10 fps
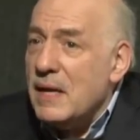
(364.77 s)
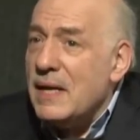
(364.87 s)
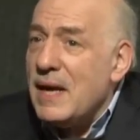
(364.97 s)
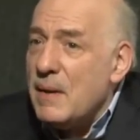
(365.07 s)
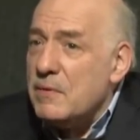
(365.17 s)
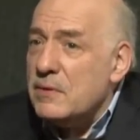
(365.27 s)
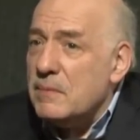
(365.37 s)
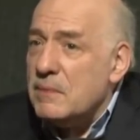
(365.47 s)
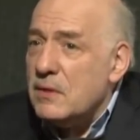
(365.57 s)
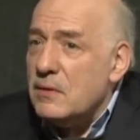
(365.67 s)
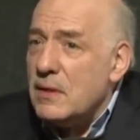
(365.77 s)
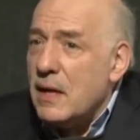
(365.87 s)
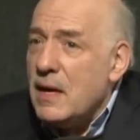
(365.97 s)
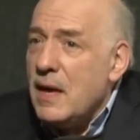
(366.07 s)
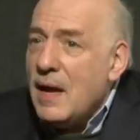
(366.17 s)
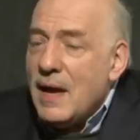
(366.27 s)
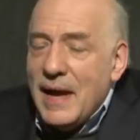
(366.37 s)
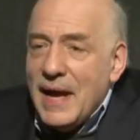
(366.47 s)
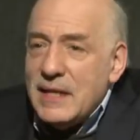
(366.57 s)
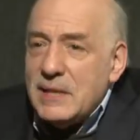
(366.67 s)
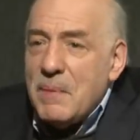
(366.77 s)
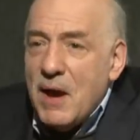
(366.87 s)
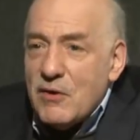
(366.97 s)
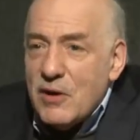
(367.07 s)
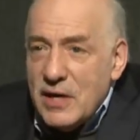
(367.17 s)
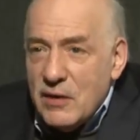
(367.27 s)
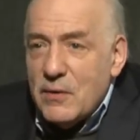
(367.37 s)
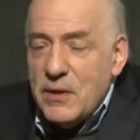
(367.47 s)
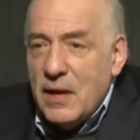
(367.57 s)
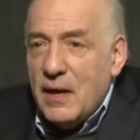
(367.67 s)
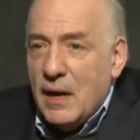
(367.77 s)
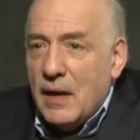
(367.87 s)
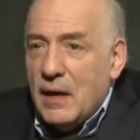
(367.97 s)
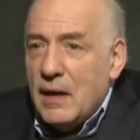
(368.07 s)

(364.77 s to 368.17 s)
enables them to do that. It's about critical thinking.